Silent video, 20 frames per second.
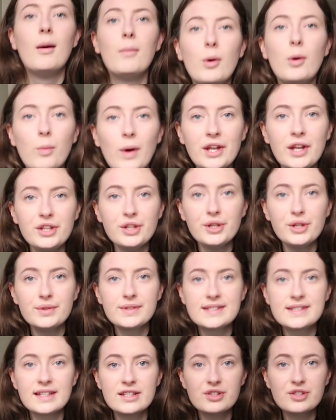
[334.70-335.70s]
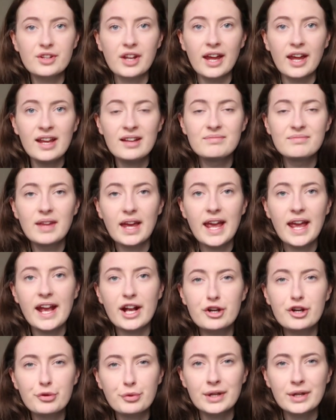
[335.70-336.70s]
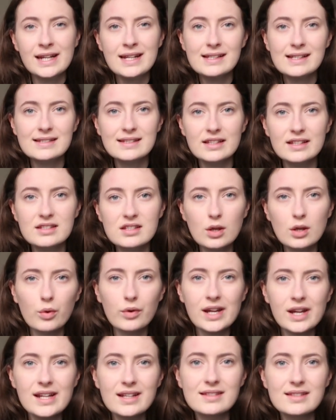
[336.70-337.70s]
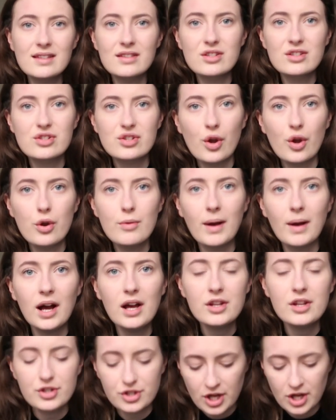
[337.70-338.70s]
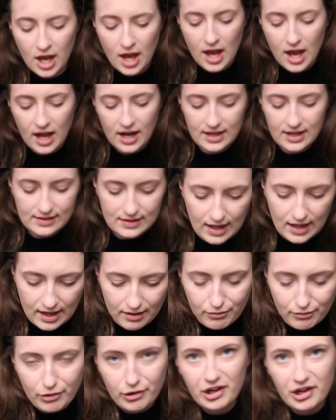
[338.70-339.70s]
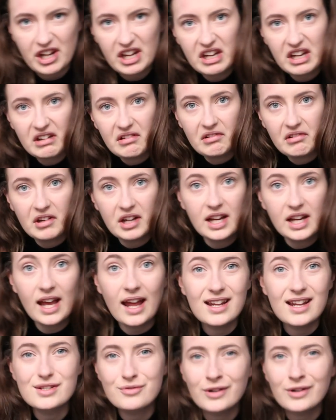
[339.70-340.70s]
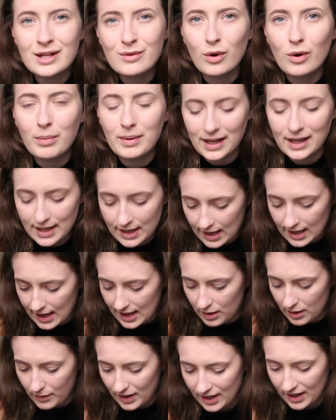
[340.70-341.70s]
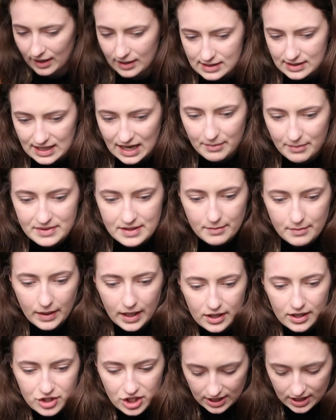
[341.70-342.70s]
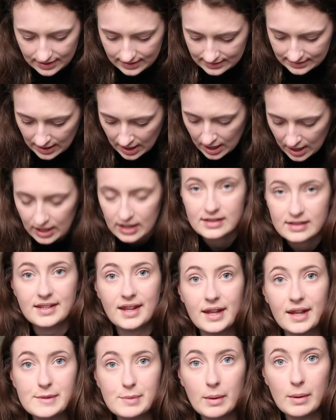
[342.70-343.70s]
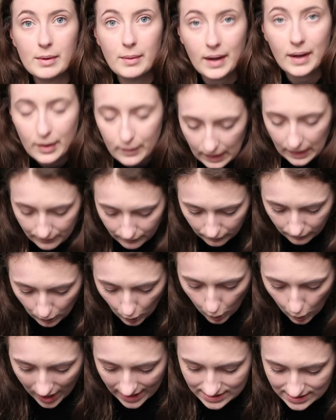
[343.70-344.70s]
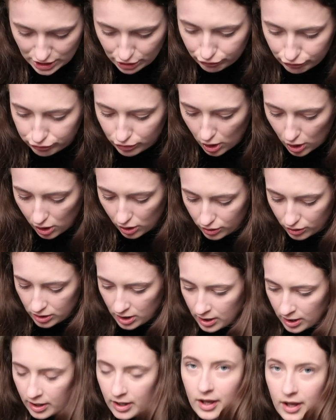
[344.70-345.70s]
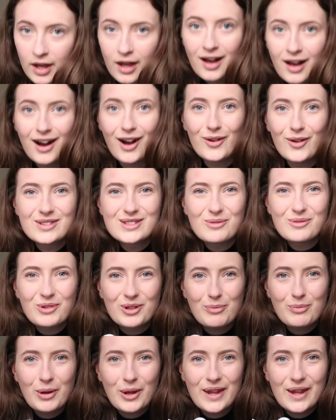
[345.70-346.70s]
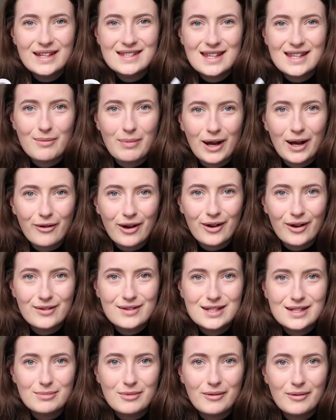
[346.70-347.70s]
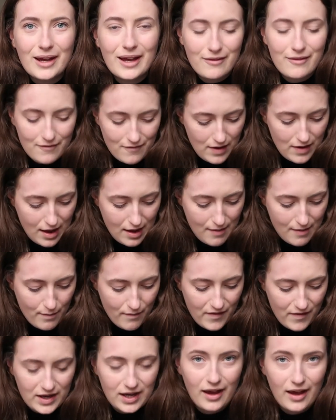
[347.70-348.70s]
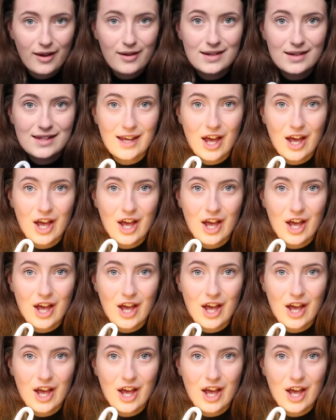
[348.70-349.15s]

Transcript: but when you sit on it, it creaks and squeaks so much, and it's like, and it's really wobbly. Anyway, it's an Amazon purchase, so that's probably where I went wrong. I also want to put this in the background of some of my videos.